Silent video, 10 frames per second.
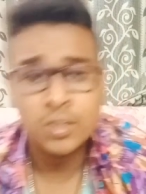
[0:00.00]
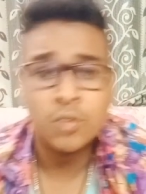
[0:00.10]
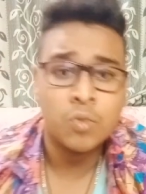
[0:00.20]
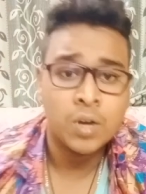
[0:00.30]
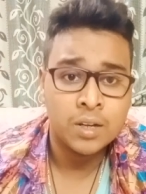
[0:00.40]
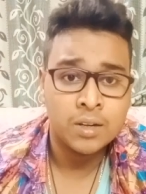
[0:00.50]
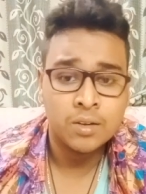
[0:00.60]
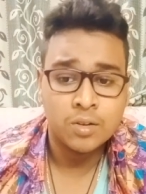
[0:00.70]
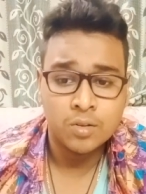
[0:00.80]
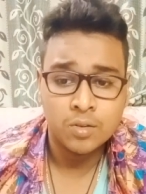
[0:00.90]
the
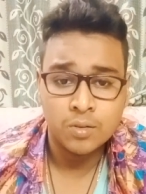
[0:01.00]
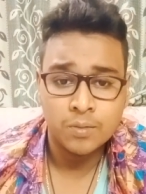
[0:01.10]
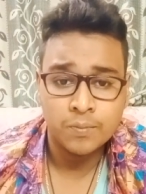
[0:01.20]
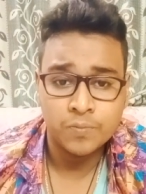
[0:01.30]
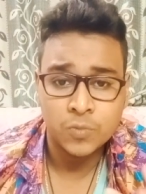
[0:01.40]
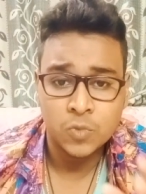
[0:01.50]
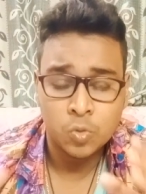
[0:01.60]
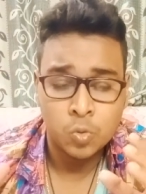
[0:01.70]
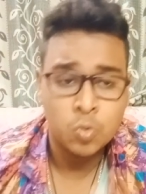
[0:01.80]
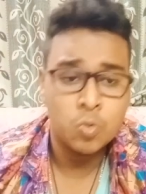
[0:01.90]
one
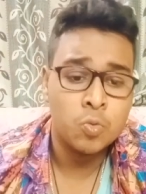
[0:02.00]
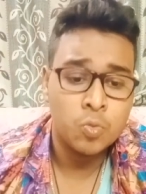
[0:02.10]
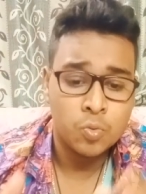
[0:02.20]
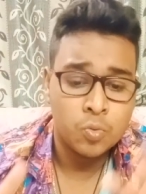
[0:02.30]
who